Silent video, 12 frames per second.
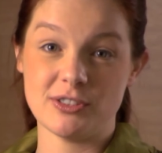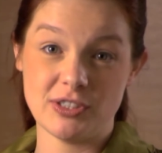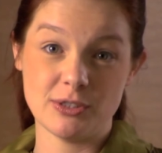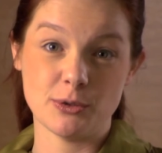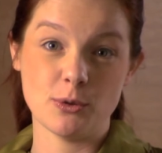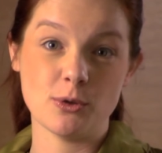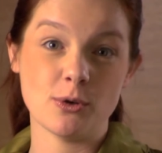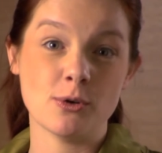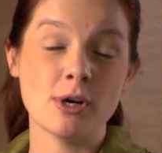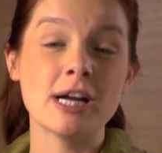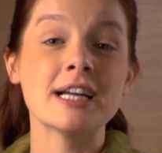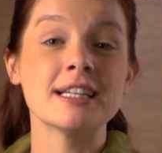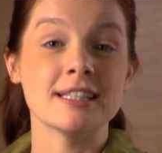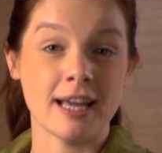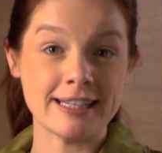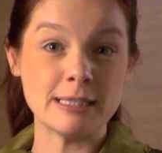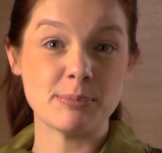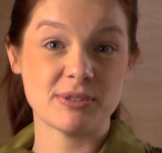Santoku
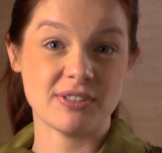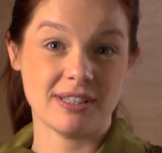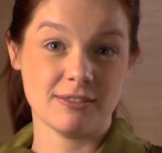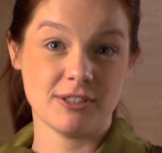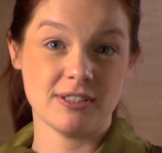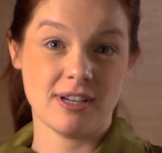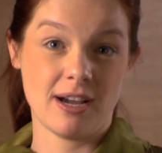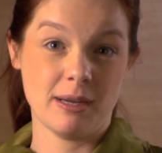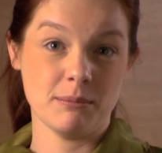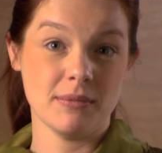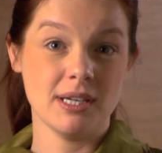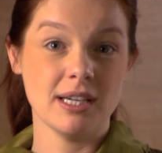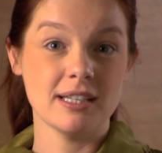90% of the time.